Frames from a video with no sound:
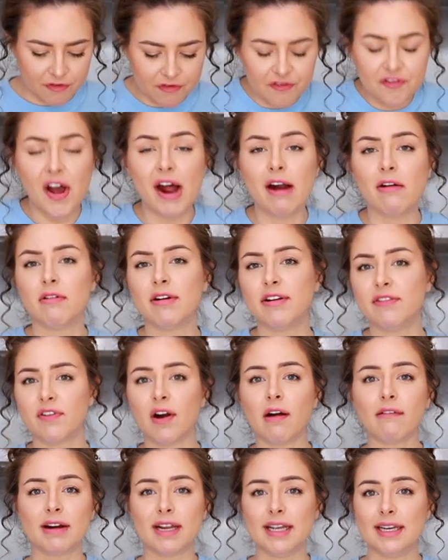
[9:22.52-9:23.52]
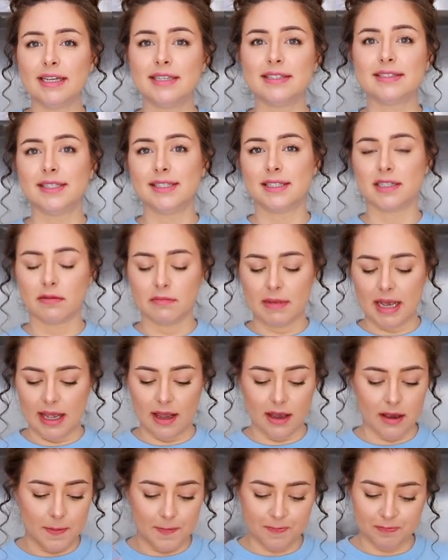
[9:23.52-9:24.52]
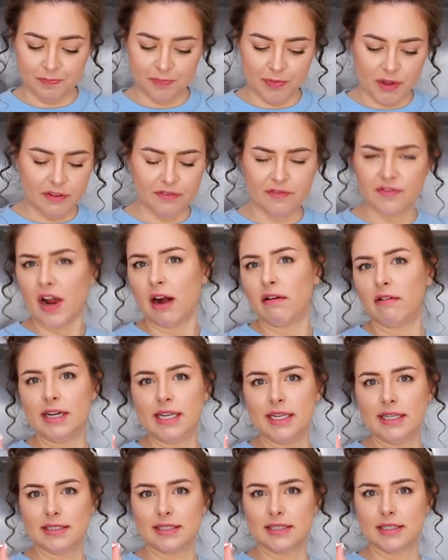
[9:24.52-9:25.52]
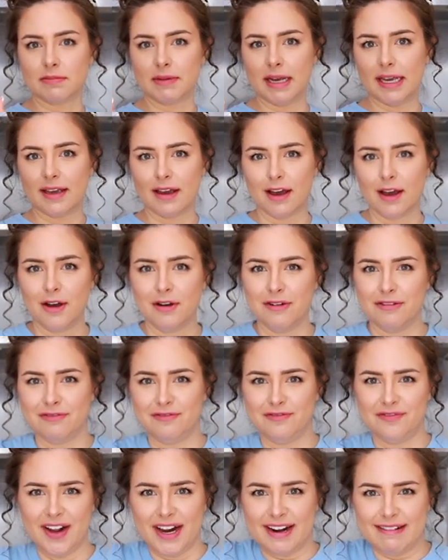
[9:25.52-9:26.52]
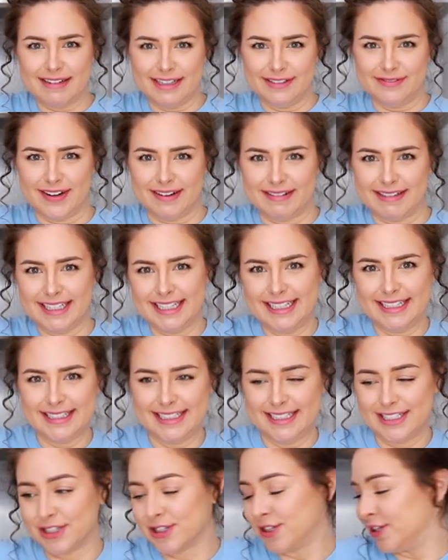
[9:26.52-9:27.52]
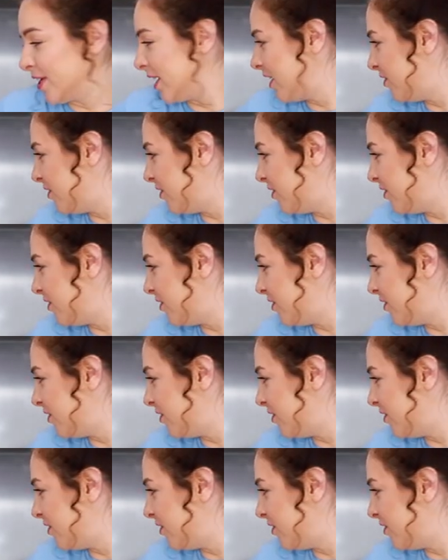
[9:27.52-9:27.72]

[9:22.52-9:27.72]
Very, very easy to make. Very easy to make. Very, very easy to cook.